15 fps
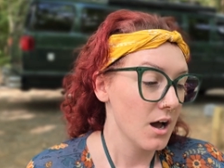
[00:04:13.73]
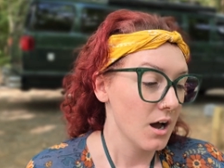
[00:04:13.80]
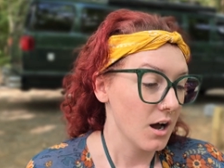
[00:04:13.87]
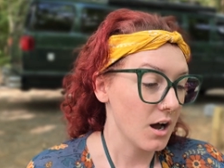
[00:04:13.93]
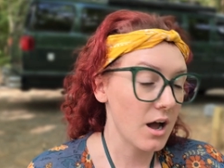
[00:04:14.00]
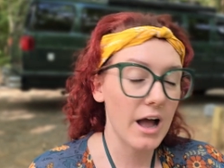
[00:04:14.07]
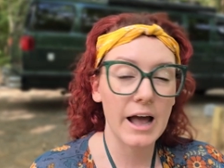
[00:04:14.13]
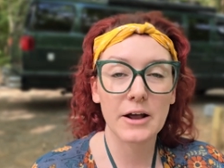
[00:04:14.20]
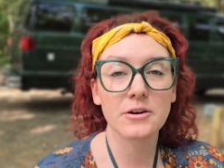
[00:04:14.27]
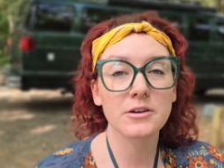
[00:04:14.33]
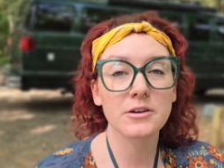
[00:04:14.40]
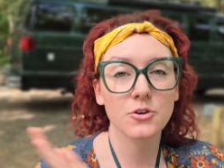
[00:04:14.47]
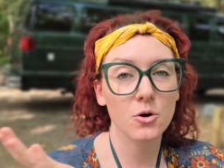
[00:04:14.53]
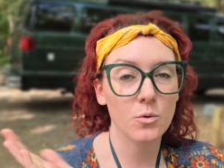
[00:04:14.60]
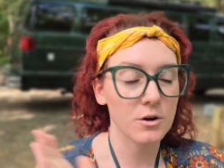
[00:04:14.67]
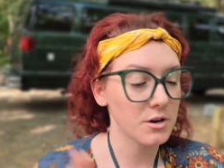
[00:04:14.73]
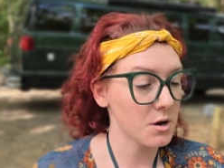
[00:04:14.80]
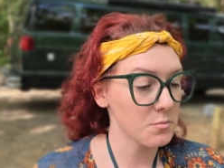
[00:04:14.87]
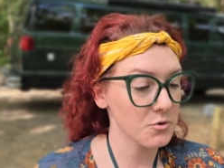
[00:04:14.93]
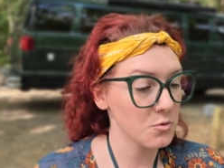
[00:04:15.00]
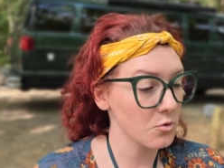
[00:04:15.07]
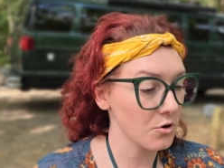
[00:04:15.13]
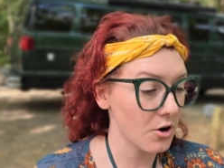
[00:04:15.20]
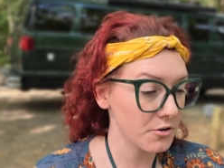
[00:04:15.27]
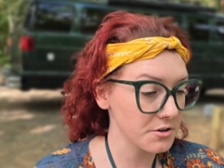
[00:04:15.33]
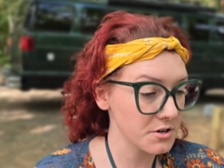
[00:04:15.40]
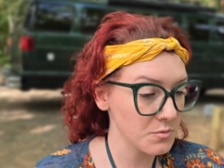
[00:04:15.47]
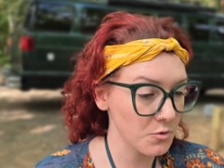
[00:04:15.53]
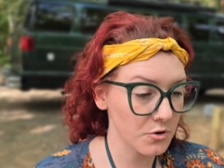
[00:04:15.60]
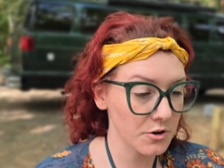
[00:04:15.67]
I don't even know what number we're on
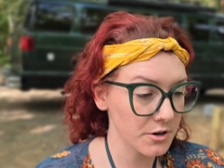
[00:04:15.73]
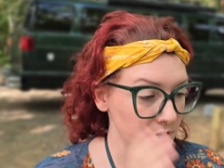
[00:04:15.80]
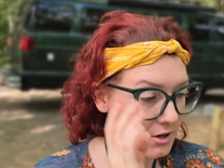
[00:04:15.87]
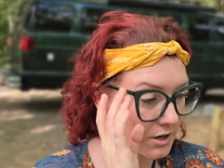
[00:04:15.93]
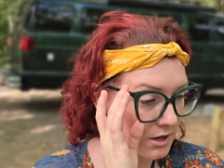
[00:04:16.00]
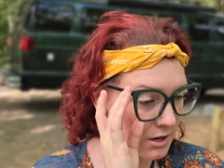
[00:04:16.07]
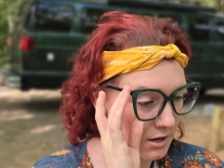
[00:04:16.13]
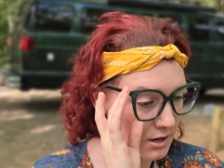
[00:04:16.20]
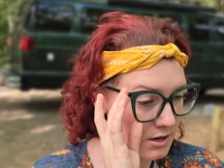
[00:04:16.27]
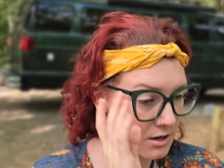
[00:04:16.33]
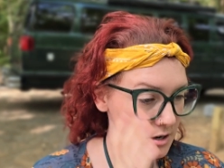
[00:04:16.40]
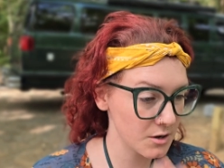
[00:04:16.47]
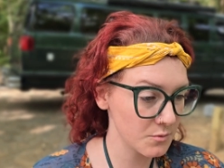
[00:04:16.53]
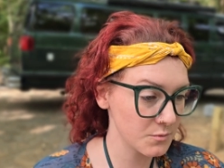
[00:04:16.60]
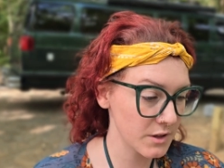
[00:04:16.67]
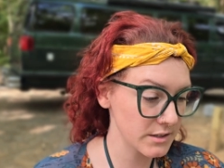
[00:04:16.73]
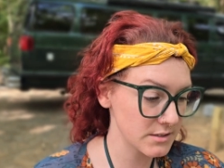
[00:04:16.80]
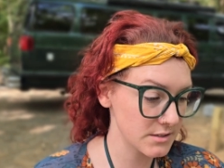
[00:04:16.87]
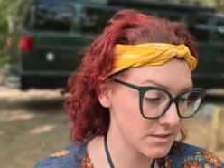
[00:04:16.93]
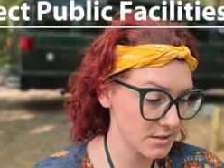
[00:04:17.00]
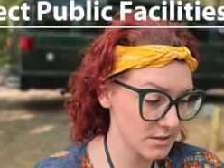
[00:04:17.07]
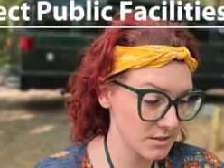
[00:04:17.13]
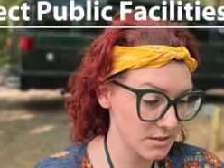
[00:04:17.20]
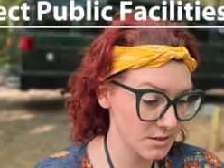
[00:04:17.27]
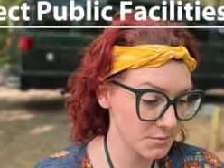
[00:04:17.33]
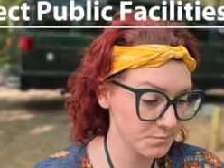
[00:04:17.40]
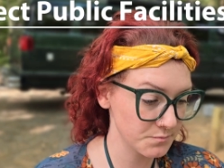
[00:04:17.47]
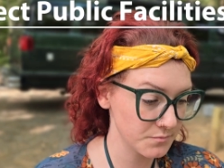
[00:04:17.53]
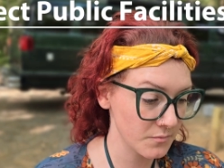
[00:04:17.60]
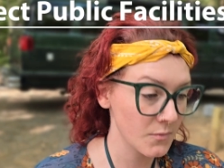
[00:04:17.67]
anymore. Let's see.
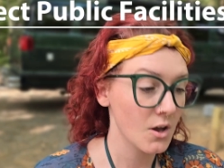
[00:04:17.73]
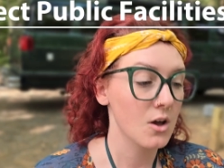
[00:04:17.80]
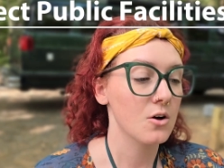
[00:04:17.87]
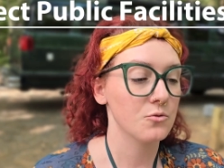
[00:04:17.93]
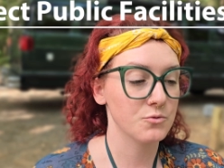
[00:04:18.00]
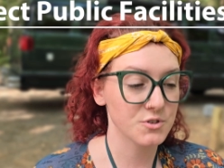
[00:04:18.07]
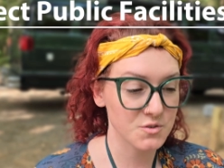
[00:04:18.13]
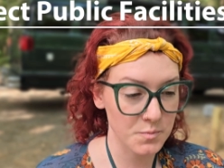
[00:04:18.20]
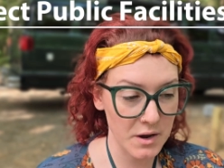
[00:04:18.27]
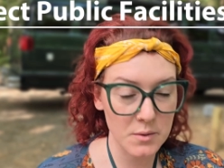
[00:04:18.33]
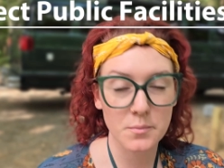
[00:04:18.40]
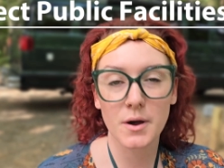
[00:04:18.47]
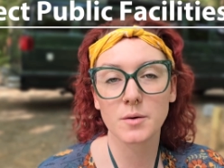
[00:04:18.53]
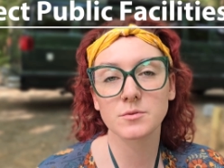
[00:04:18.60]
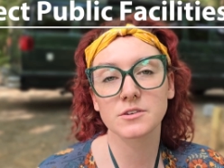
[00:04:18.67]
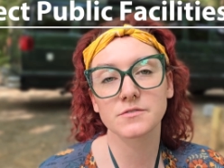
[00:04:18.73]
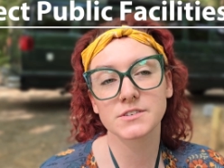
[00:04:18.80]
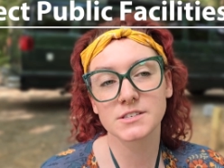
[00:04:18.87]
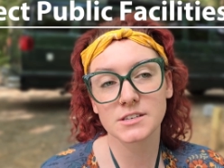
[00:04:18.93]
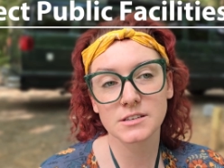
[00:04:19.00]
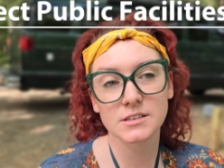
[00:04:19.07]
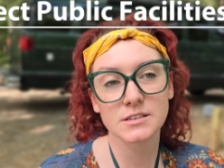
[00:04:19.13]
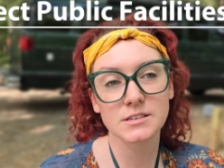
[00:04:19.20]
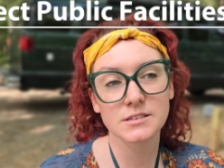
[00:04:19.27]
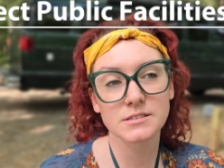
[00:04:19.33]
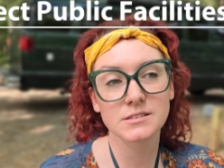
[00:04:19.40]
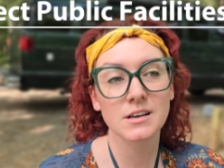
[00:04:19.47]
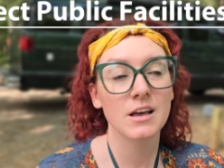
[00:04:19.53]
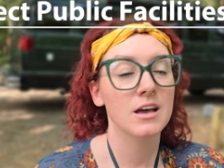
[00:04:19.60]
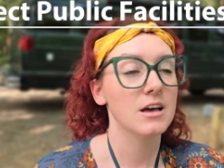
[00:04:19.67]
Respect public
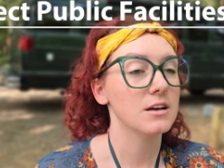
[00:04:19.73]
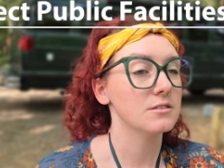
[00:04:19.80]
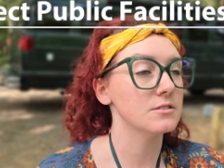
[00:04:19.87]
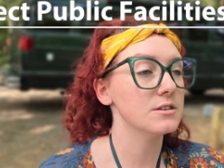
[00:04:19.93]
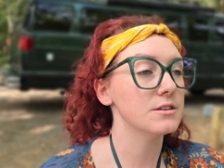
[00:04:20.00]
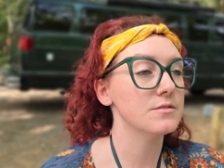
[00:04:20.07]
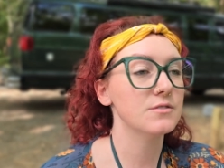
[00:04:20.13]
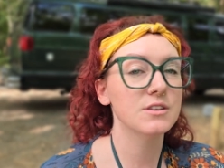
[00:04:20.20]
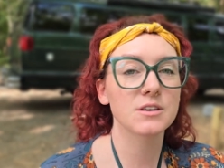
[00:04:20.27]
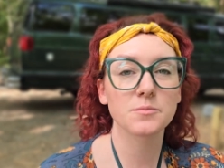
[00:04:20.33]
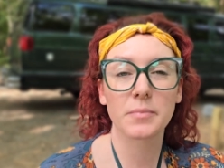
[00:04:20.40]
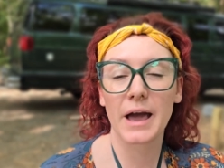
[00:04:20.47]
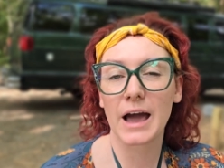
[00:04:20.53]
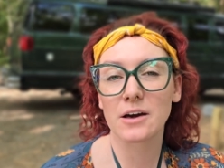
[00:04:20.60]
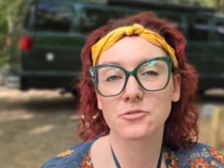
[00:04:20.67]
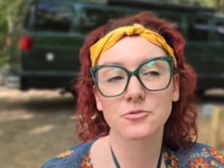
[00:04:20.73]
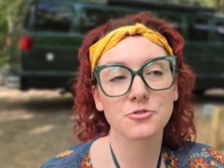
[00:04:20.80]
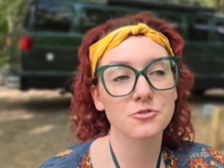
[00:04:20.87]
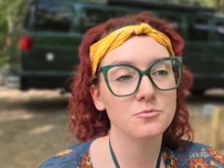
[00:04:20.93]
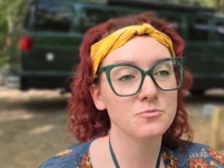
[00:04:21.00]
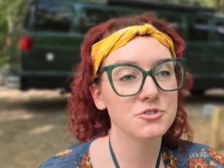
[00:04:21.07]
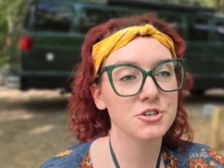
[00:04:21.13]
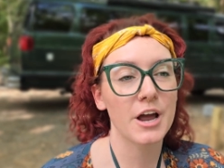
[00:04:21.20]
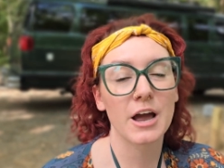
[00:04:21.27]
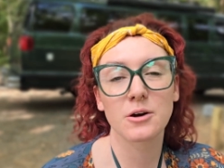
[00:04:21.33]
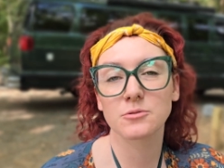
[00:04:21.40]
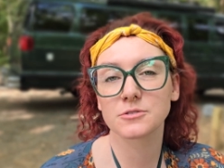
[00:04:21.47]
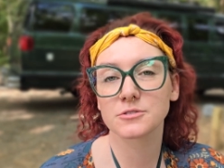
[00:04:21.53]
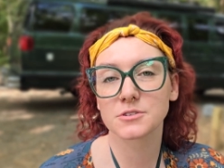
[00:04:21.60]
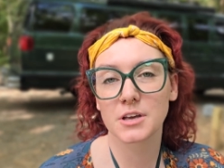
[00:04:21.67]
facilities. Leave the bathroom,
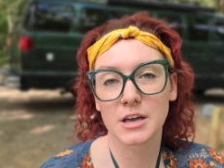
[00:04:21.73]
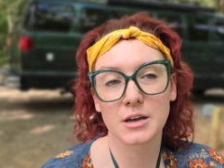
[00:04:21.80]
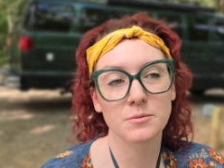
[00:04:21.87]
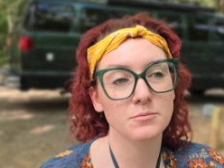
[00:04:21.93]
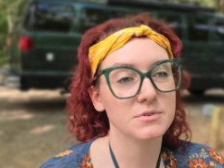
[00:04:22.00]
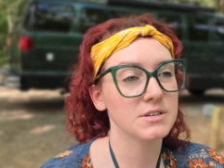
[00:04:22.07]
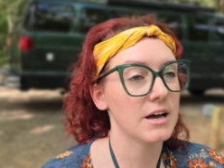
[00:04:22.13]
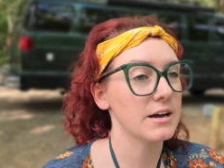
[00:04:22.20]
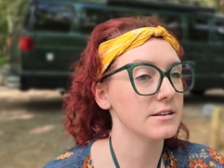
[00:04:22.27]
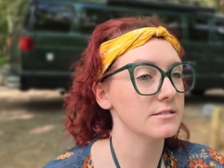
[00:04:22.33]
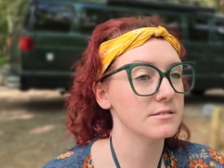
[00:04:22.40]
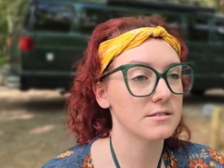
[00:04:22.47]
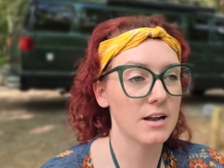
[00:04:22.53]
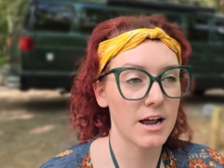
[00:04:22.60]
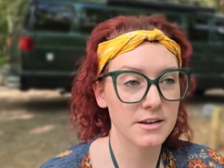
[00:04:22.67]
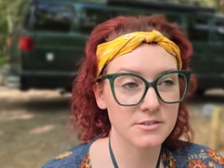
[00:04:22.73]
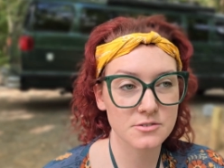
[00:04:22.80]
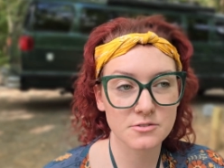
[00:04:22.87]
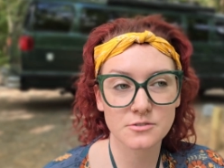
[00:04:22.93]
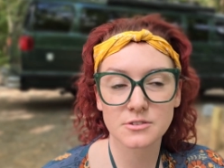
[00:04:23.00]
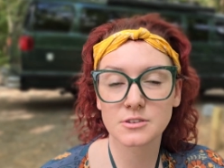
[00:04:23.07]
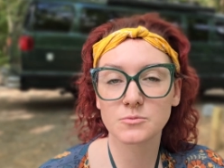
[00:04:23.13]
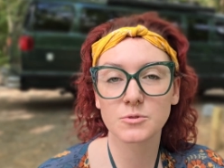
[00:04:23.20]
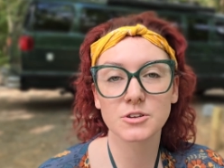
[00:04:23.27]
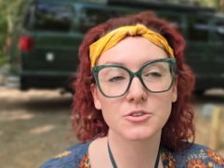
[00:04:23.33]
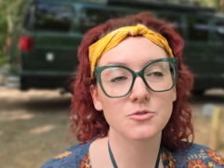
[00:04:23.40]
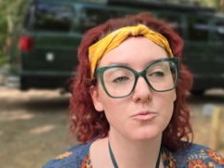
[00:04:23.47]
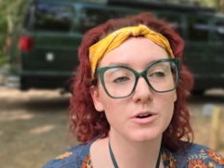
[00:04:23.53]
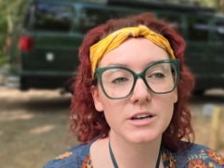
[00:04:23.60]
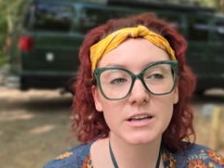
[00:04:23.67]
showers, campsites nicer than when
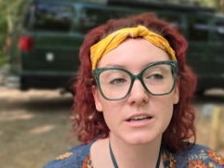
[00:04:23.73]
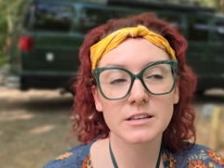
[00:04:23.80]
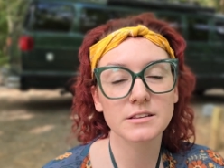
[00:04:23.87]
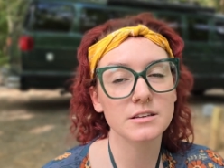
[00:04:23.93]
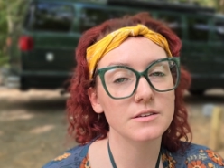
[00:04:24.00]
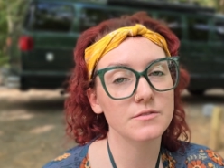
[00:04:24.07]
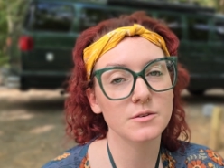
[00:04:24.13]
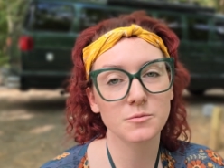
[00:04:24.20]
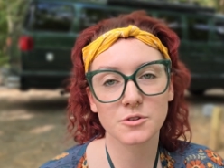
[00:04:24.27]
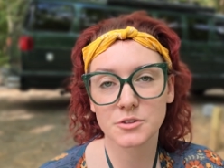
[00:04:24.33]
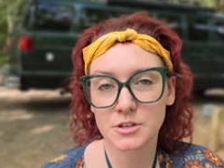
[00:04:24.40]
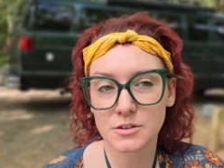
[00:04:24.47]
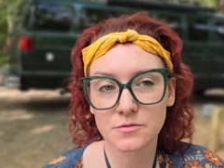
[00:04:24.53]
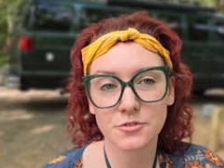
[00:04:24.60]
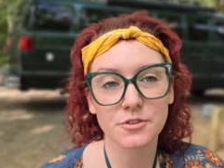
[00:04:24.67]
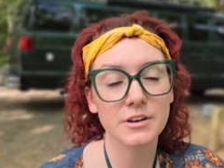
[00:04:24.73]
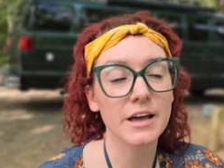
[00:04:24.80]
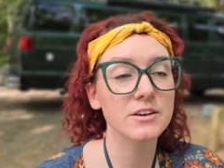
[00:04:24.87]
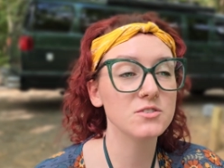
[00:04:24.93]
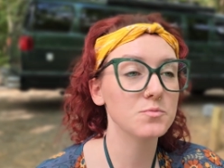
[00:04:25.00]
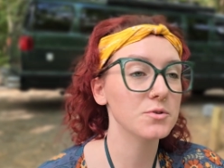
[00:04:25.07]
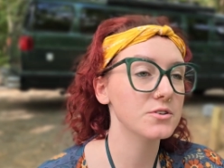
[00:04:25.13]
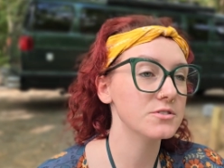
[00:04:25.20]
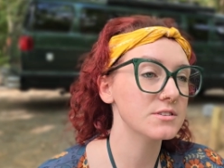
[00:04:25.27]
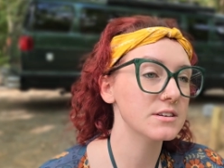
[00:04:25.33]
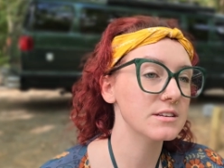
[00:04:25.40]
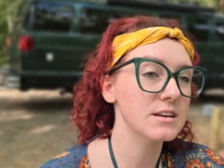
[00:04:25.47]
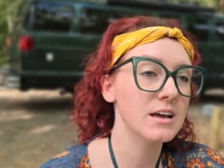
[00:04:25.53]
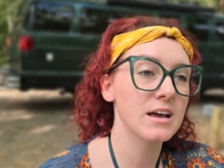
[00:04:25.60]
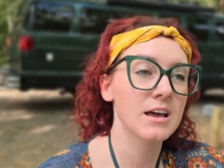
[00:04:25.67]
you went in. Leave them clean for the next
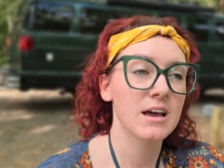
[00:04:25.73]
person.